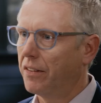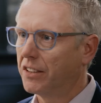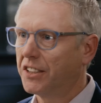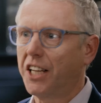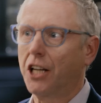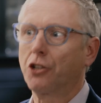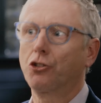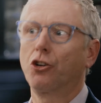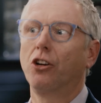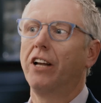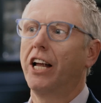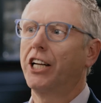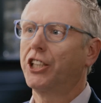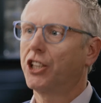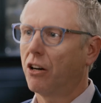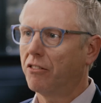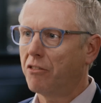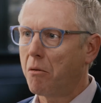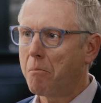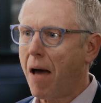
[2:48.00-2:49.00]
the central
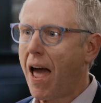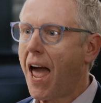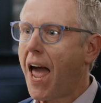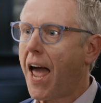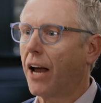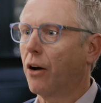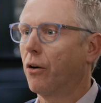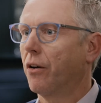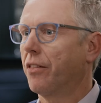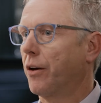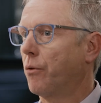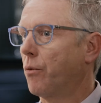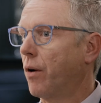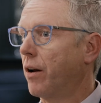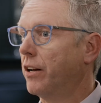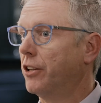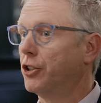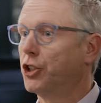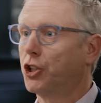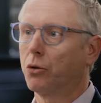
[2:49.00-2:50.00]
ledger of a bank or they
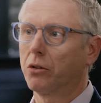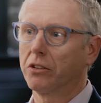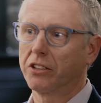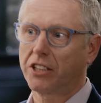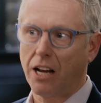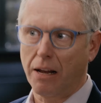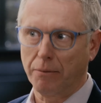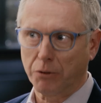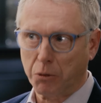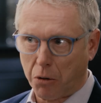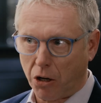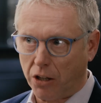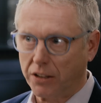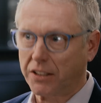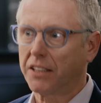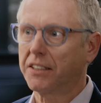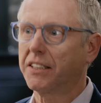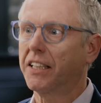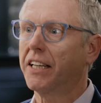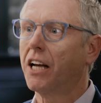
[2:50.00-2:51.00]
run insurance claims
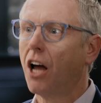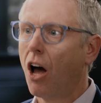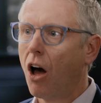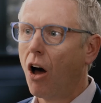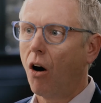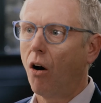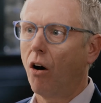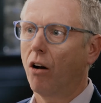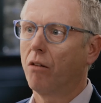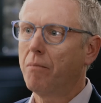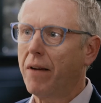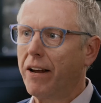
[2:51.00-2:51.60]
processing on